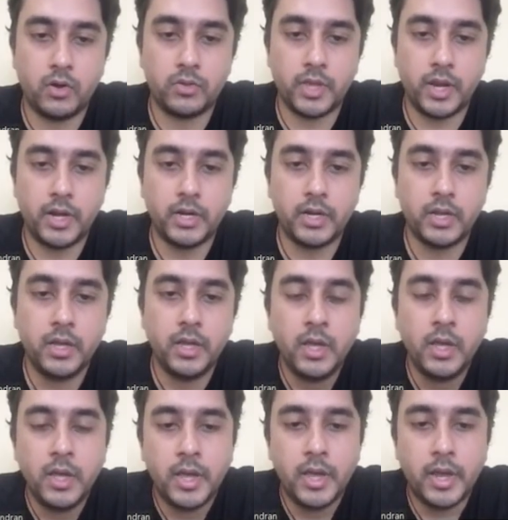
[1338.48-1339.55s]
on that.
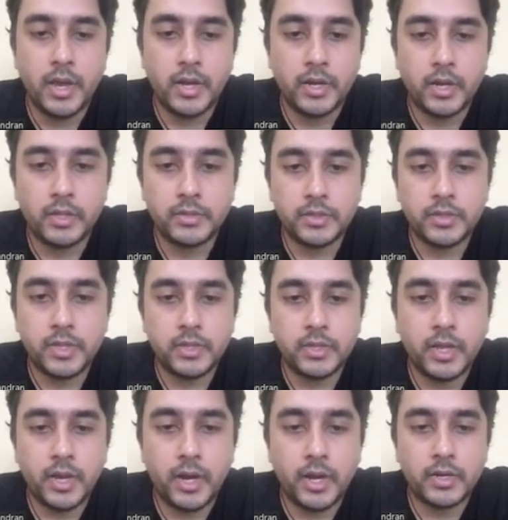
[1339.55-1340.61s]
And other
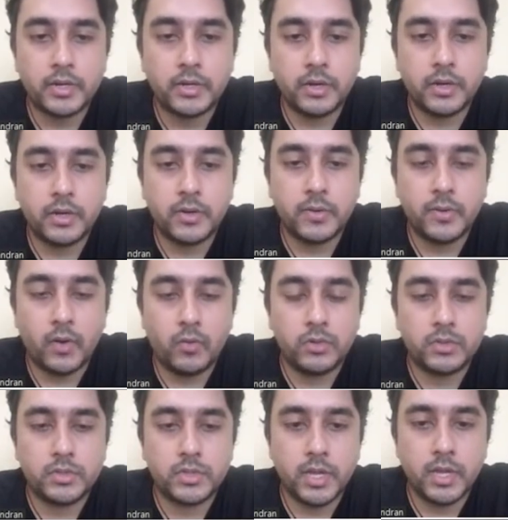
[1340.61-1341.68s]
than that, I
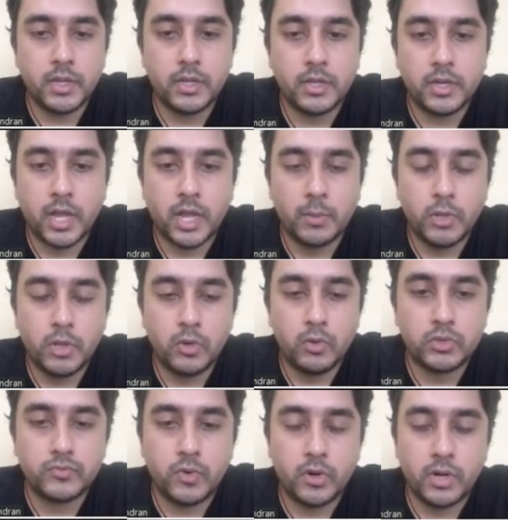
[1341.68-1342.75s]
would say it can be
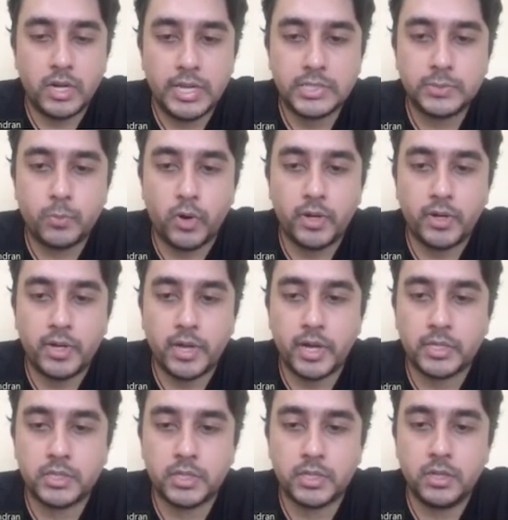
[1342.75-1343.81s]
used for release point
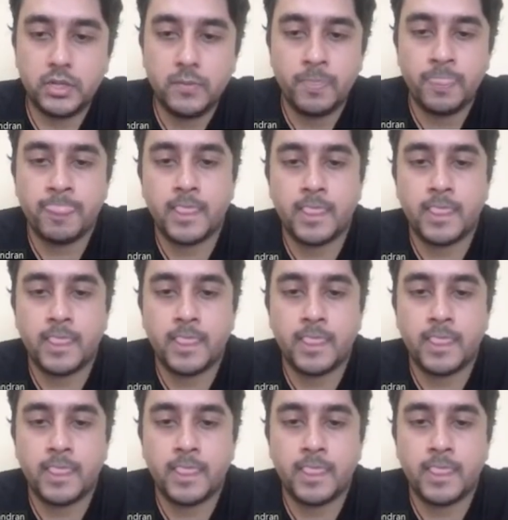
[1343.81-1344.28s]
correction.